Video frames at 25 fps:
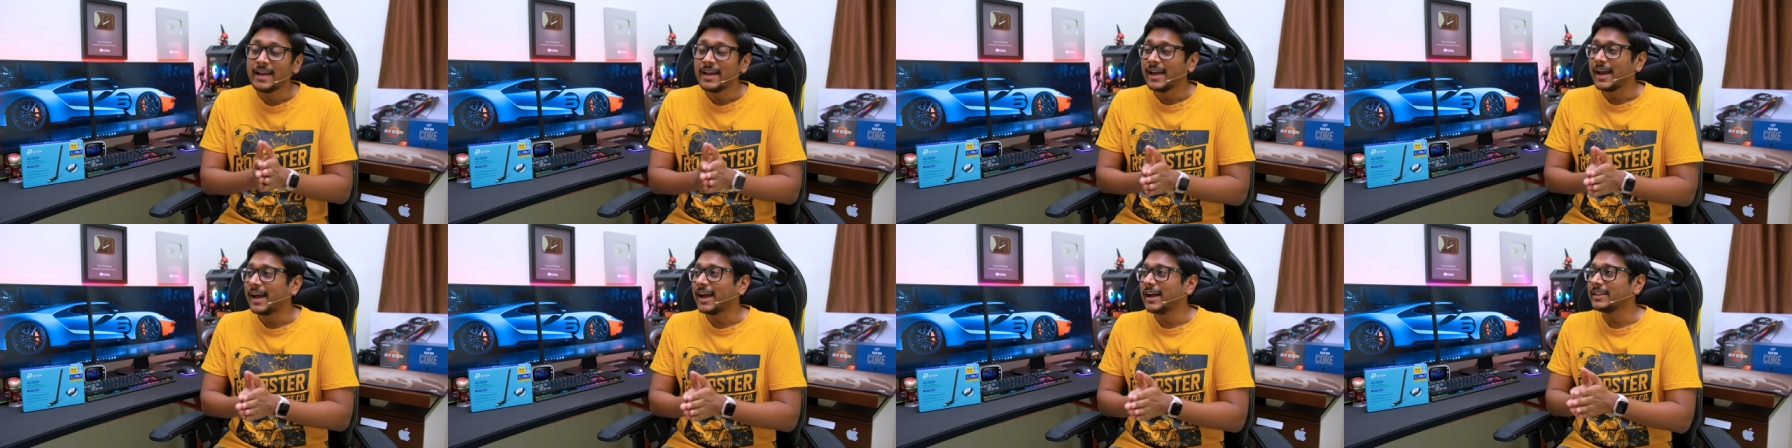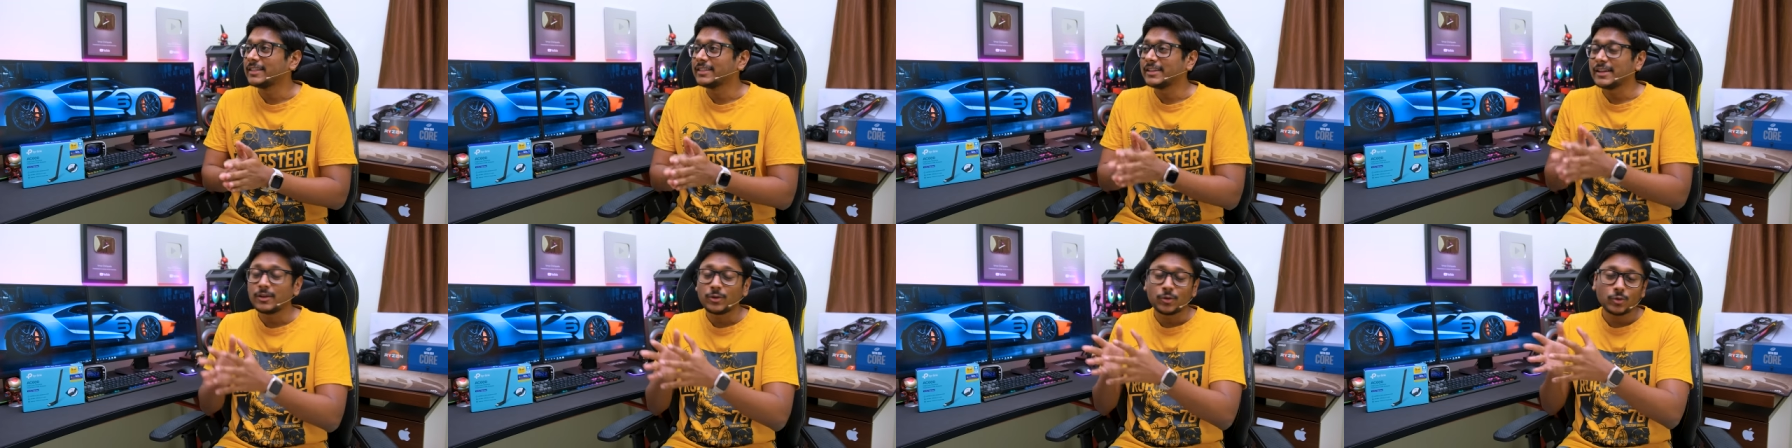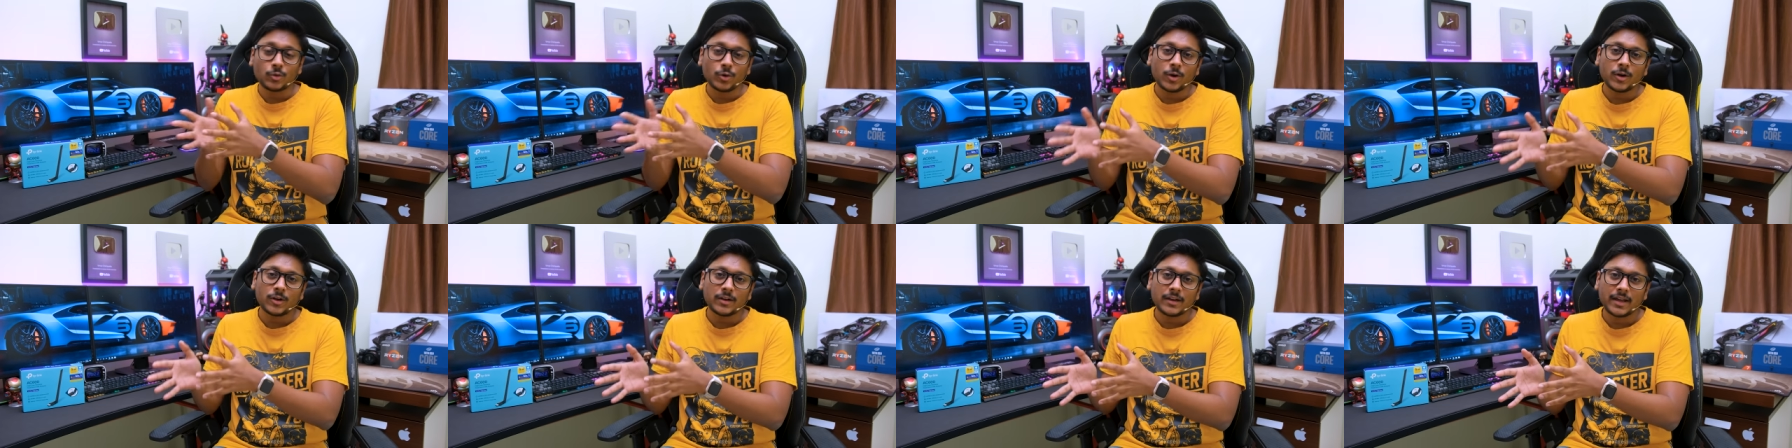and they do
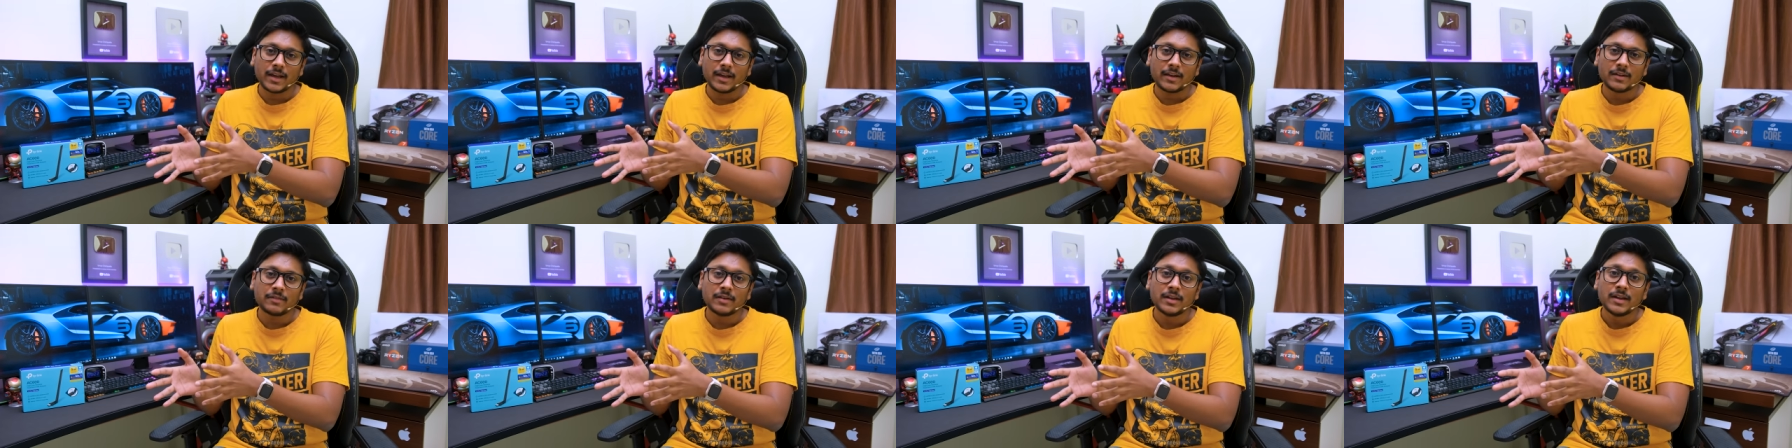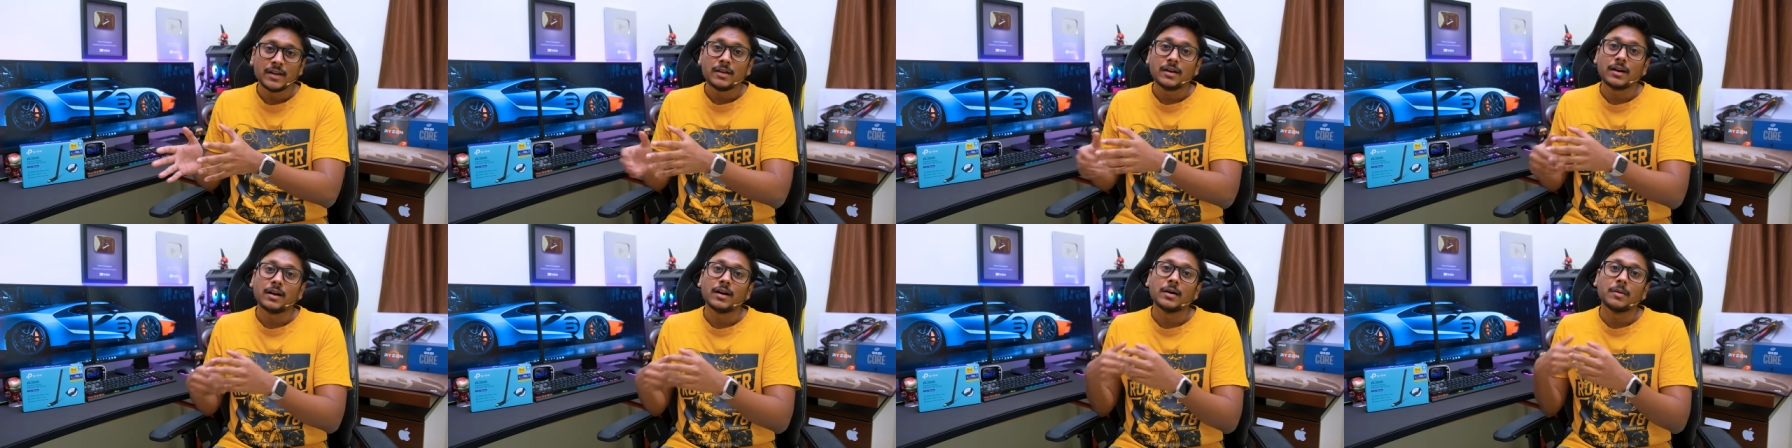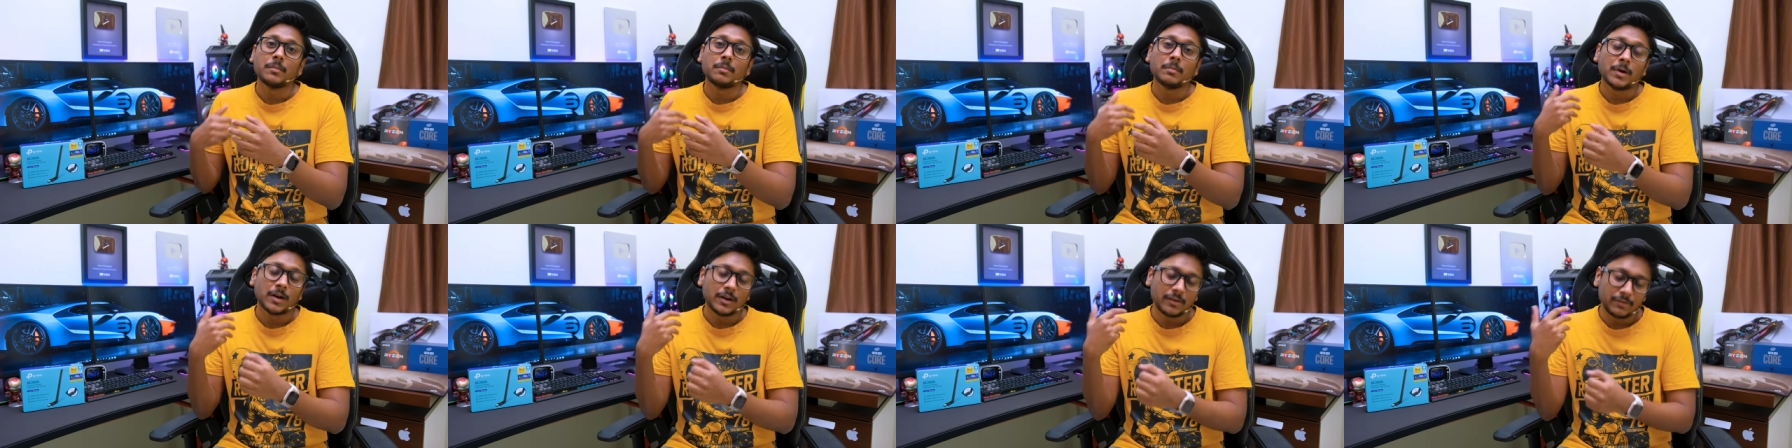not have
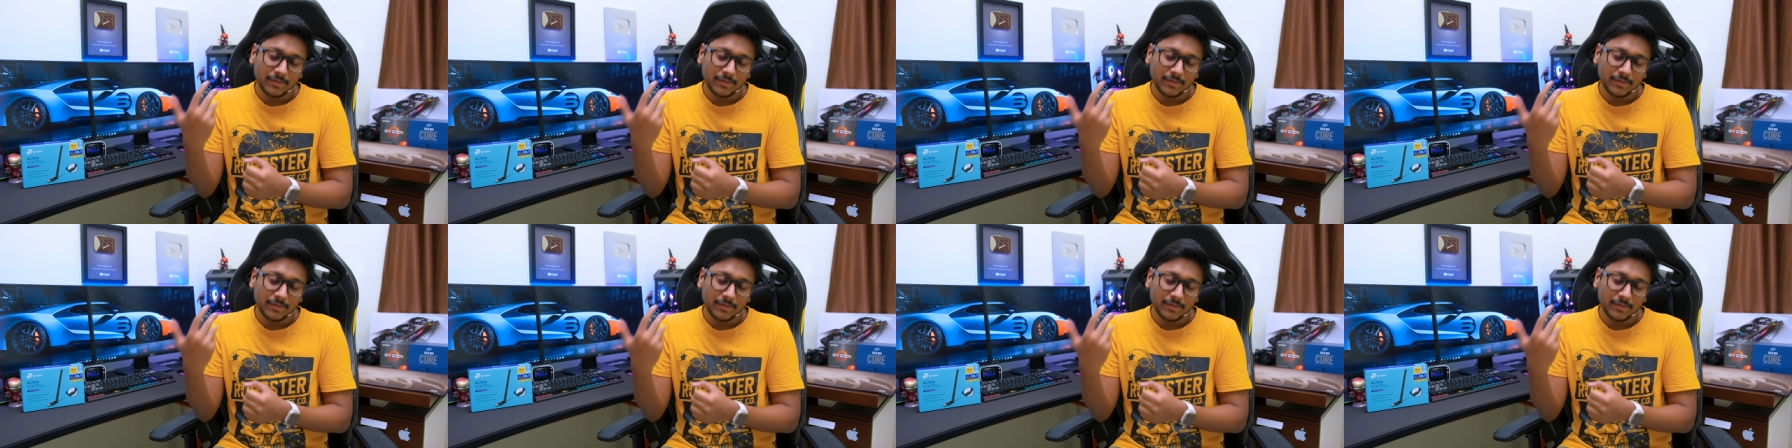um, uh,